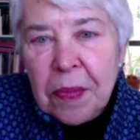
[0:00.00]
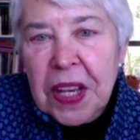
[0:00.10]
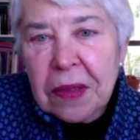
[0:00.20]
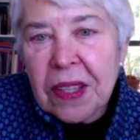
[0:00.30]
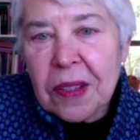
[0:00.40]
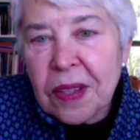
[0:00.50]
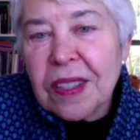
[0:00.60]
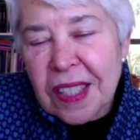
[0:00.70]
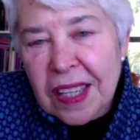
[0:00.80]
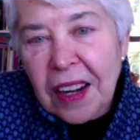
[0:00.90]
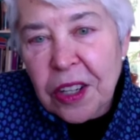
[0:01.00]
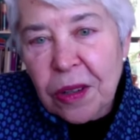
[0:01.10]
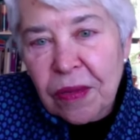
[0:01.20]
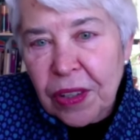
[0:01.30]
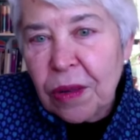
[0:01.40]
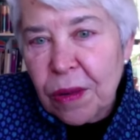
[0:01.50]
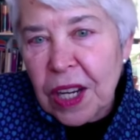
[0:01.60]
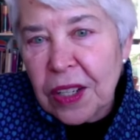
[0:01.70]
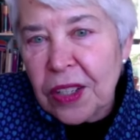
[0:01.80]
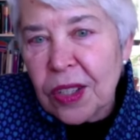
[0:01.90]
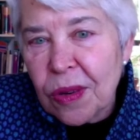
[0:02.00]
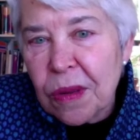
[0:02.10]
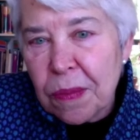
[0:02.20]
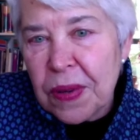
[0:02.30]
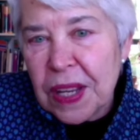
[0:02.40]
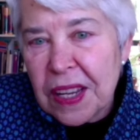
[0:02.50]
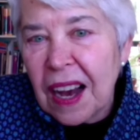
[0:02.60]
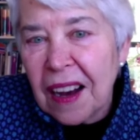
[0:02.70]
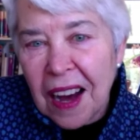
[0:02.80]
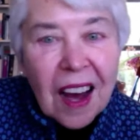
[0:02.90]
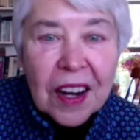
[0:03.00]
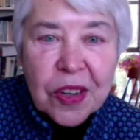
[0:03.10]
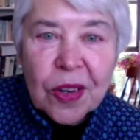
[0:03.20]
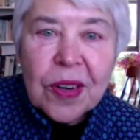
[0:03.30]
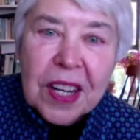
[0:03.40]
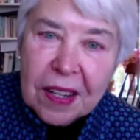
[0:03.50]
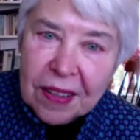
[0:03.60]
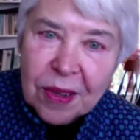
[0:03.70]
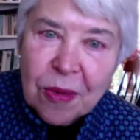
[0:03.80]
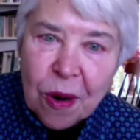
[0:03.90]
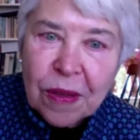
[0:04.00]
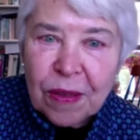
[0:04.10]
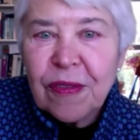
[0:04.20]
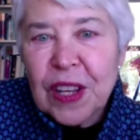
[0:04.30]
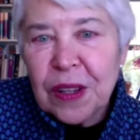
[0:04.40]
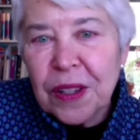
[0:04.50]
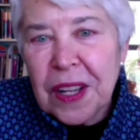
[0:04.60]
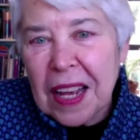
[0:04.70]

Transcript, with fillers: it, the center of the grid is going to be uh, underneath Northfield.